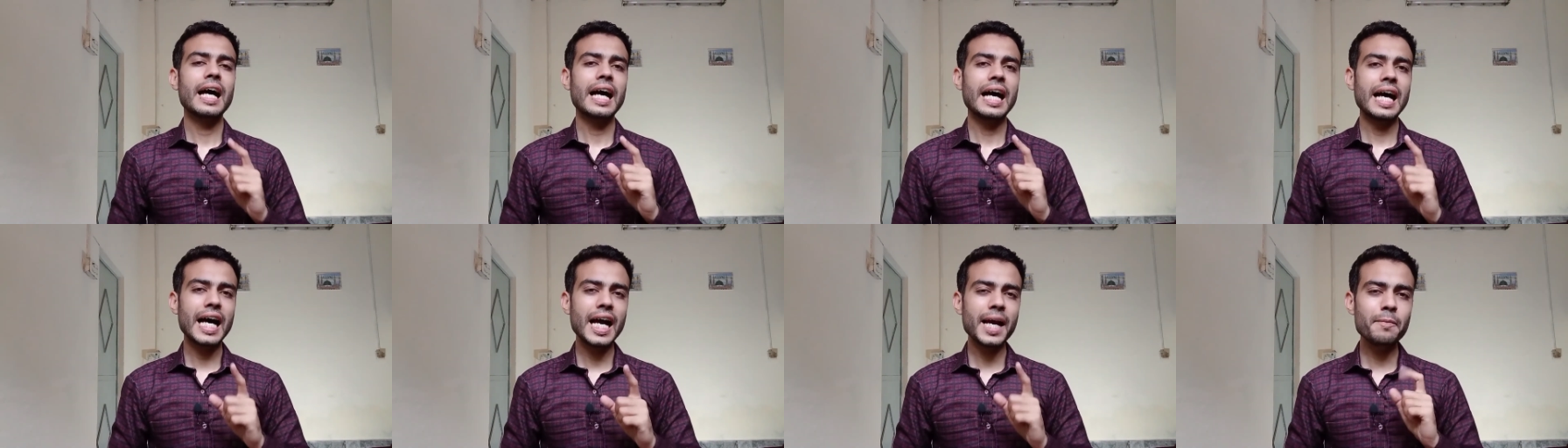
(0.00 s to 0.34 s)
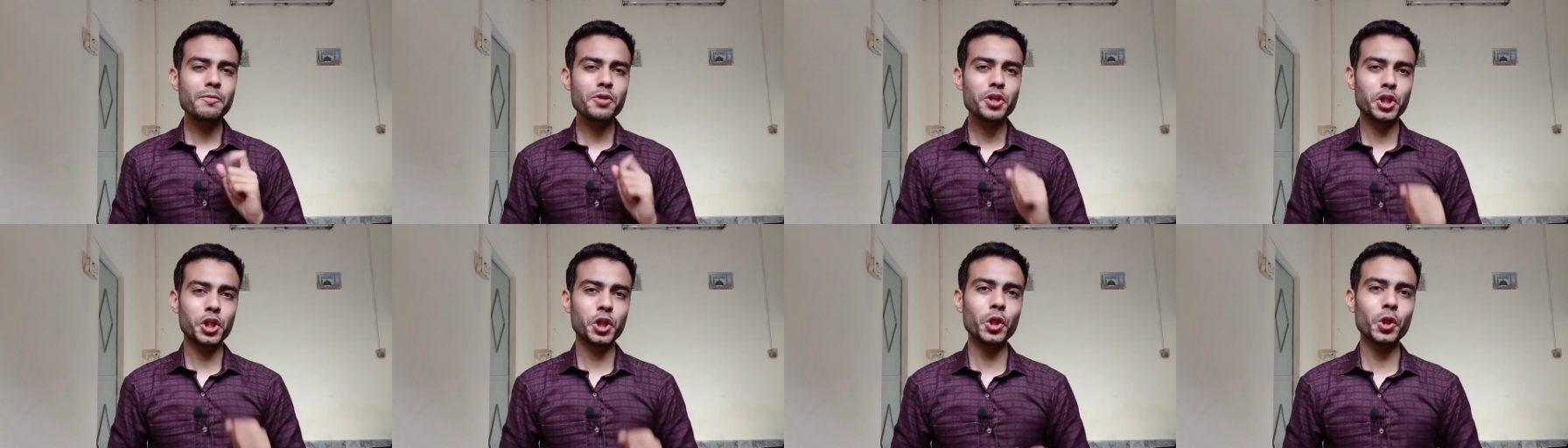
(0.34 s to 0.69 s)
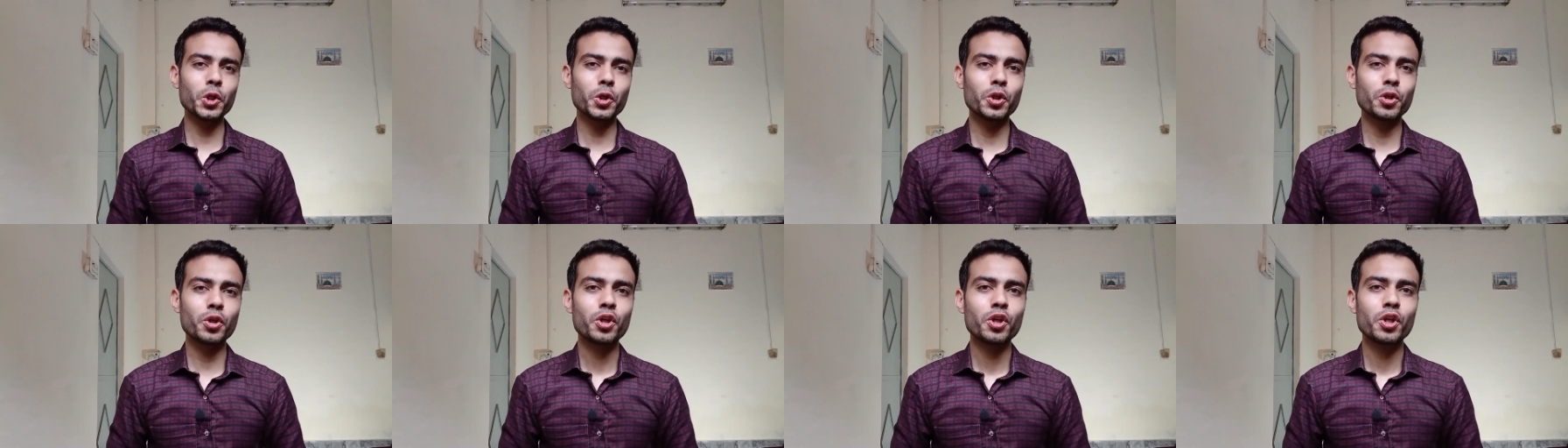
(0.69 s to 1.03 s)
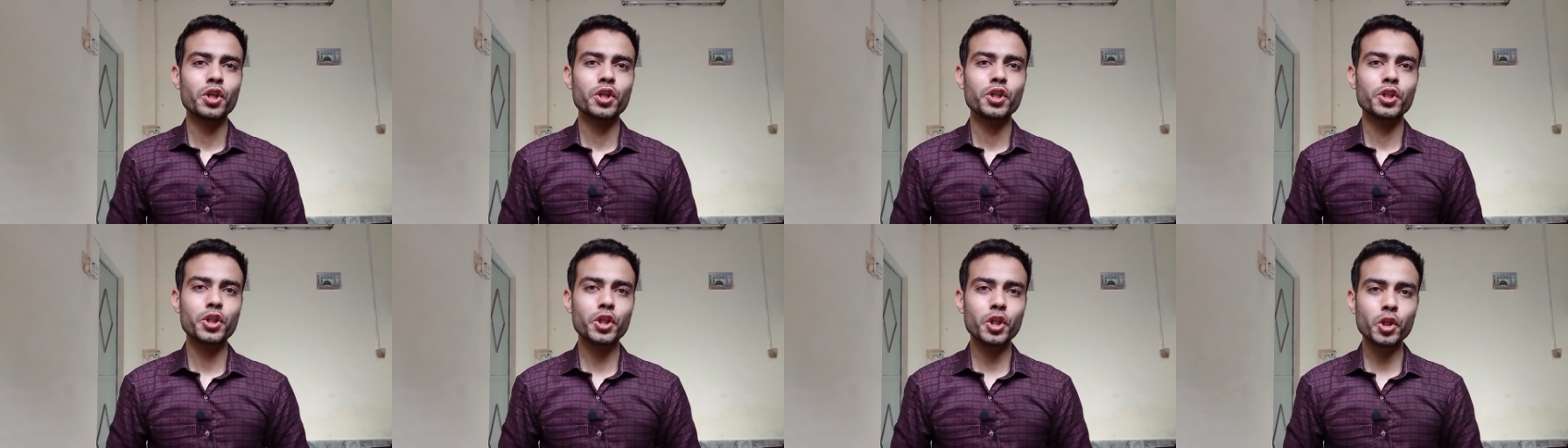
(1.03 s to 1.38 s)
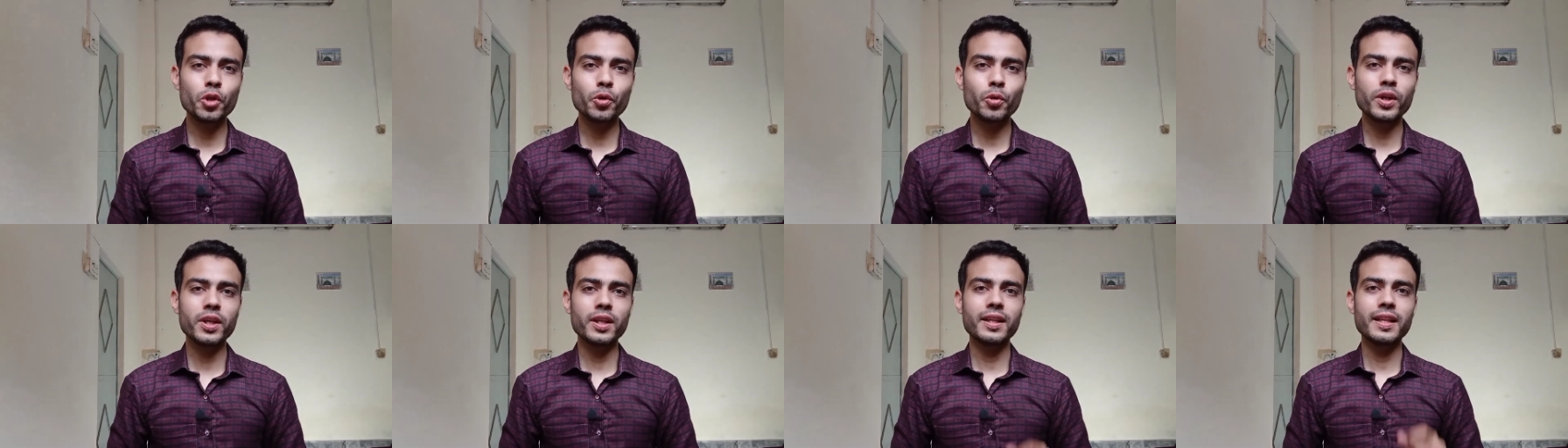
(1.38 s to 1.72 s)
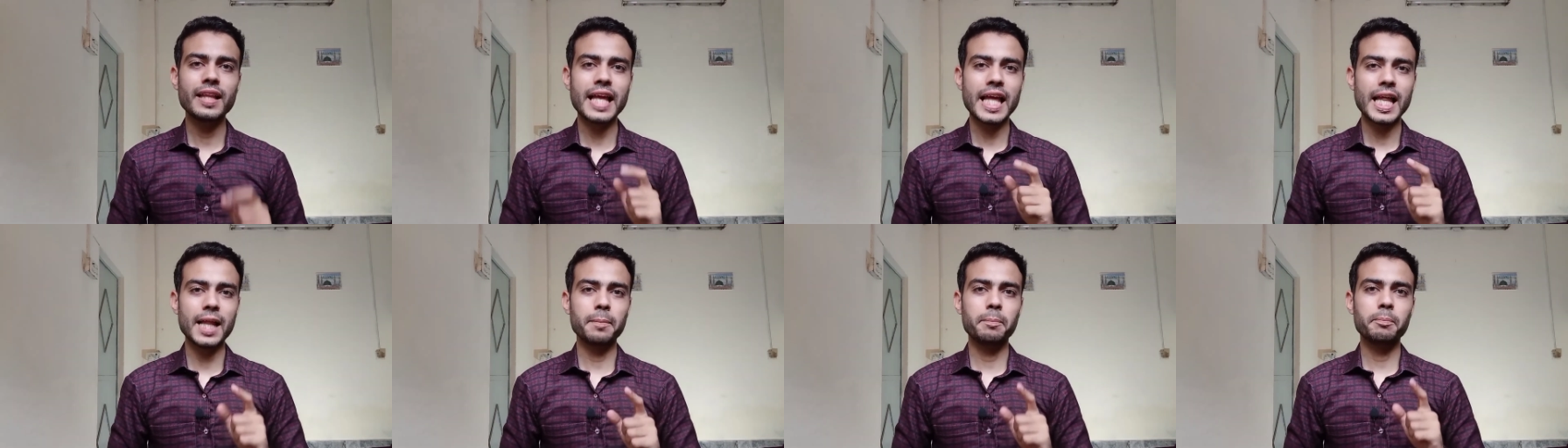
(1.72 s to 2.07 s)
I'm sure you will
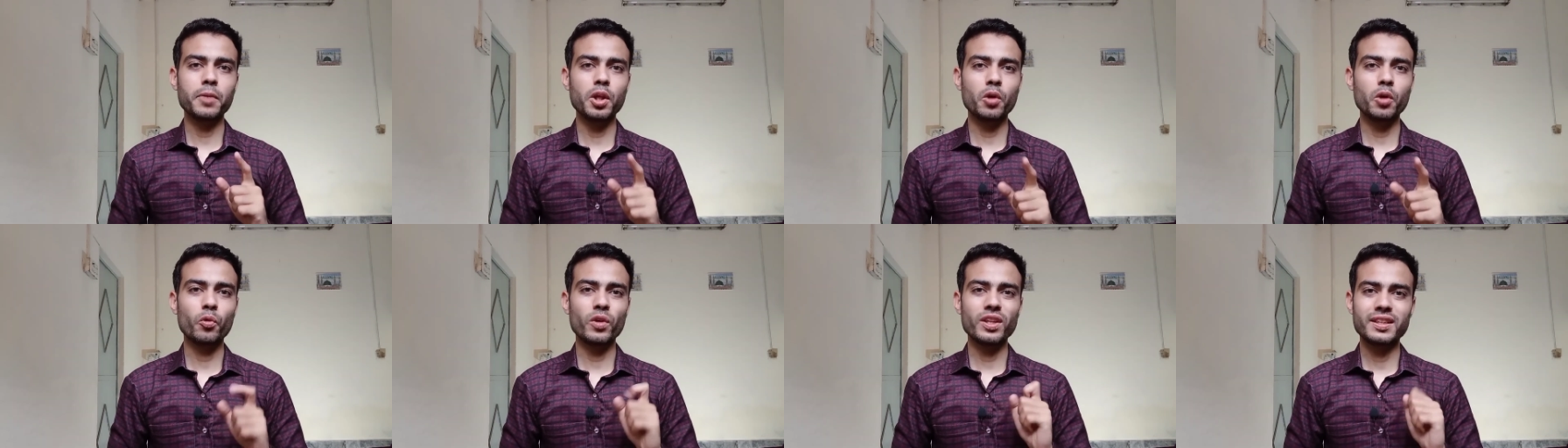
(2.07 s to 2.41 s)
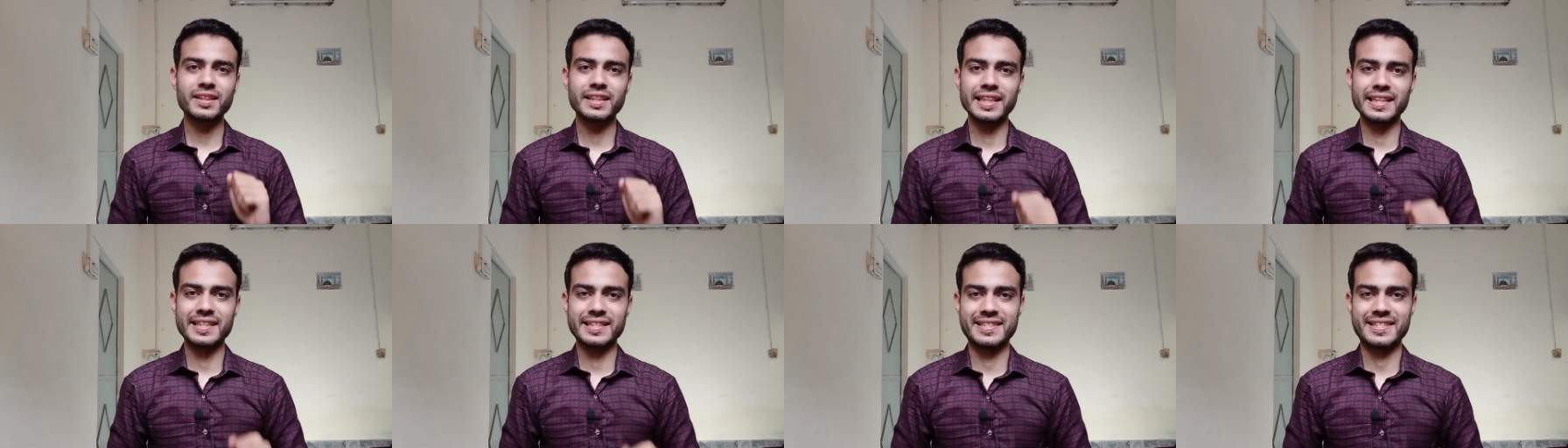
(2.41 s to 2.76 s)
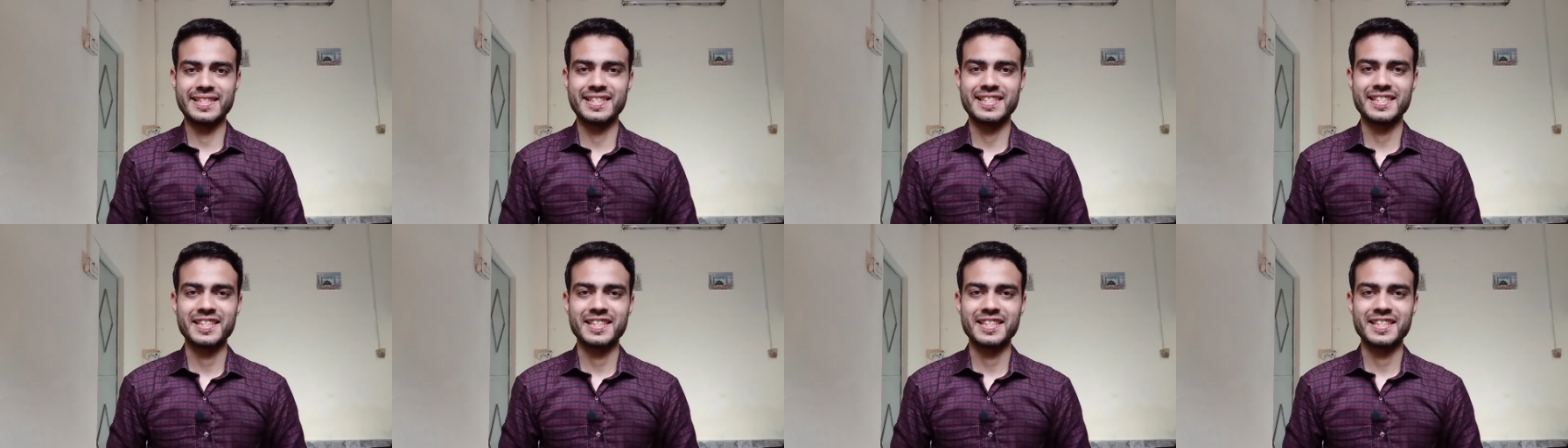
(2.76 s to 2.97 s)
help me with this.